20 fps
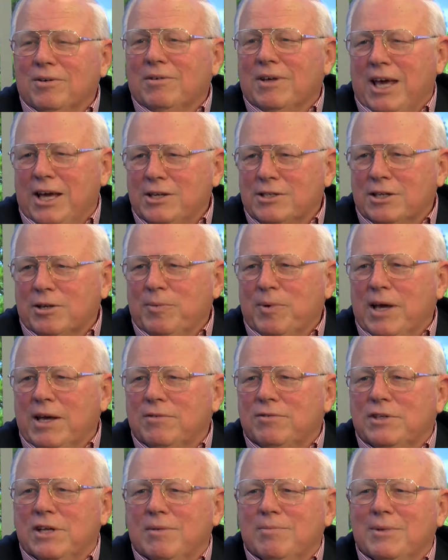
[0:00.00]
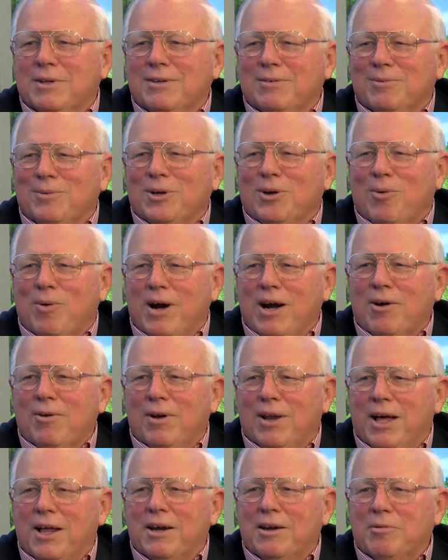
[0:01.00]
Occasionally we have some that require a
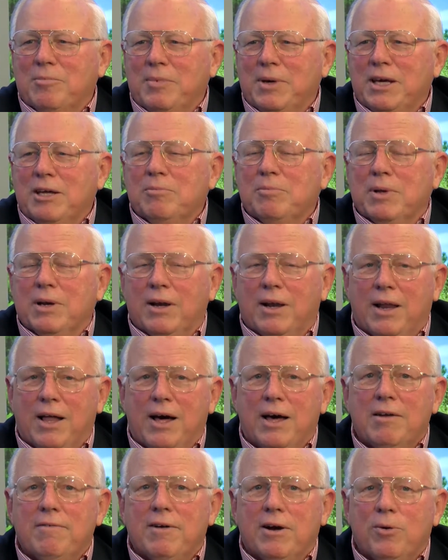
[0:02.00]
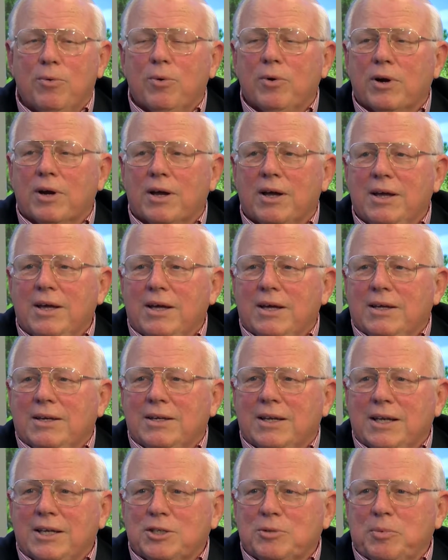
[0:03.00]
lot of debate, but a lot of our work
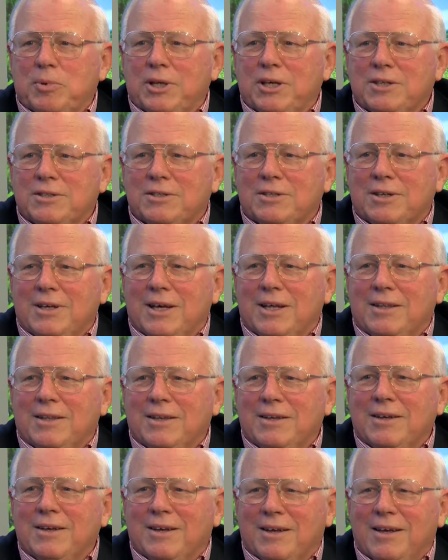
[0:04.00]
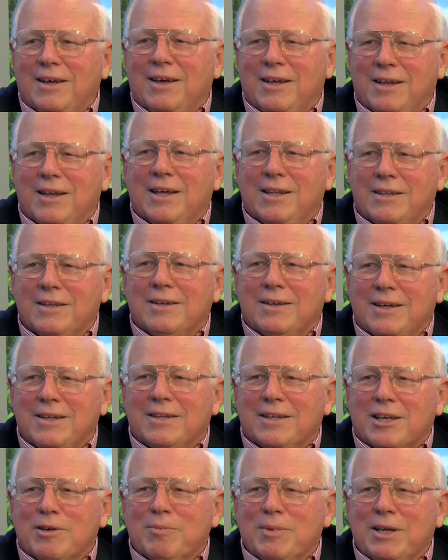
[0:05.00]
takes place at
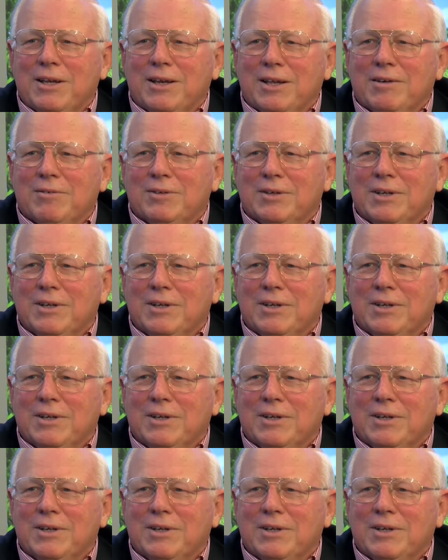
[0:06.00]
the committee level.